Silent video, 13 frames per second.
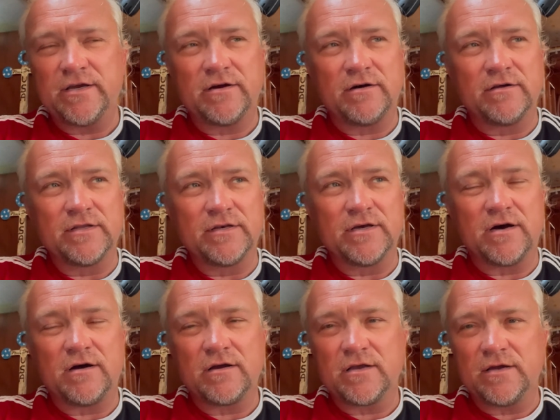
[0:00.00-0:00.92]
on the
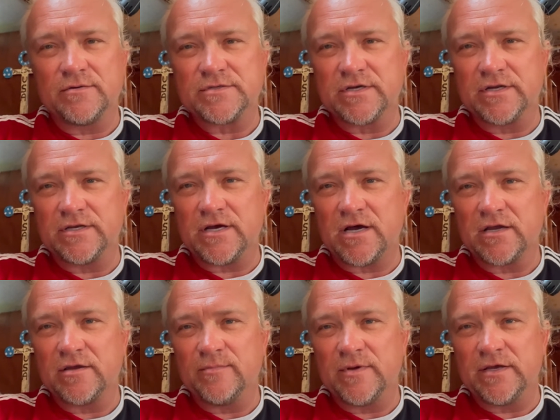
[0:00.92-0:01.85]
dock. I was going to
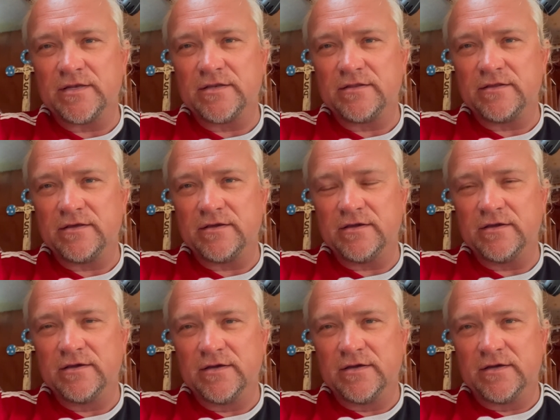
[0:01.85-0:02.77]
document the
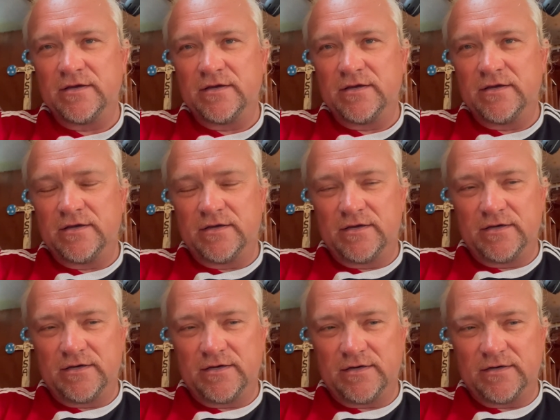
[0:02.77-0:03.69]

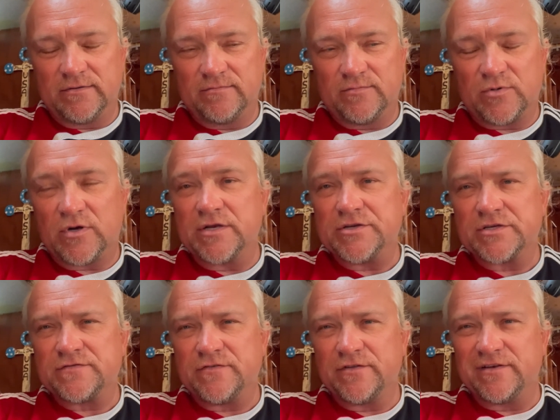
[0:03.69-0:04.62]

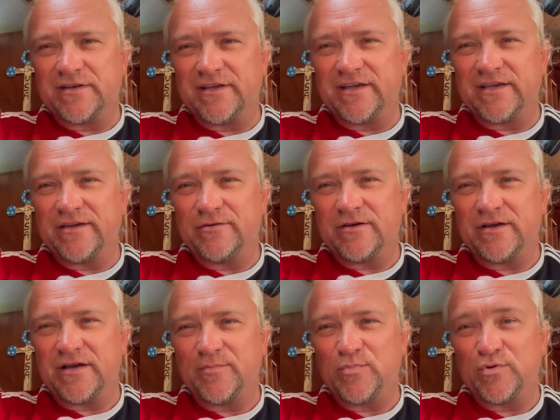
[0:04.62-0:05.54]
projects for the dinghy.
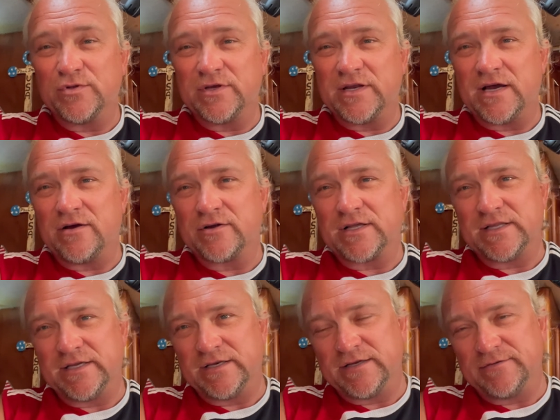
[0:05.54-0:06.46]
I pulled it out,
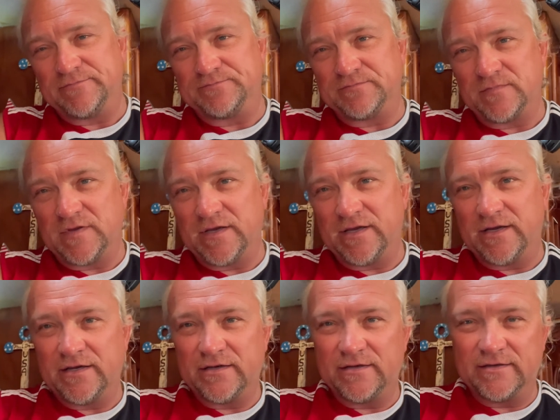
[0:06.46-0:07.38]
cleaned it,
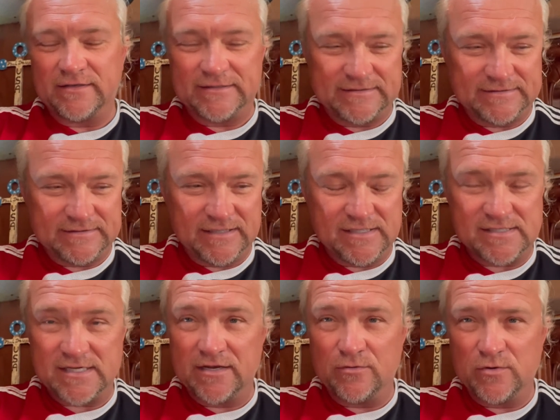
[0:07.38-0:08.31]
and as
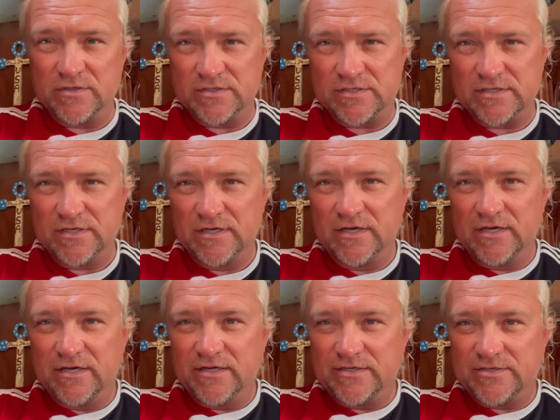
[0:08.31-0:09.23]
I was
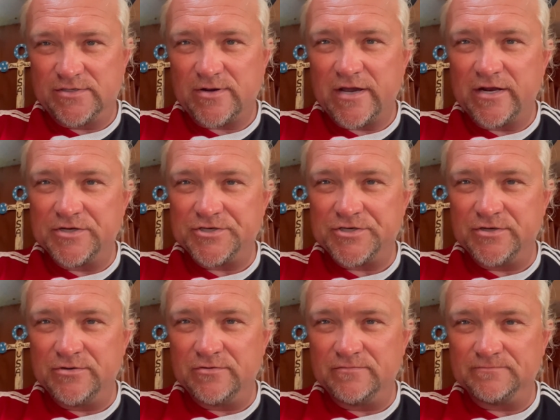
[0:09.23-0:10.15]
trying to
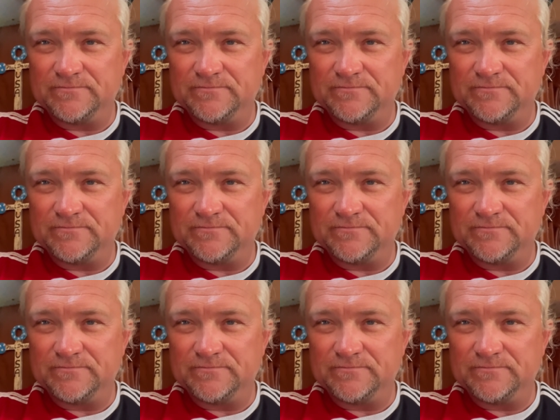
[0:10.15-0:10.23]
shoot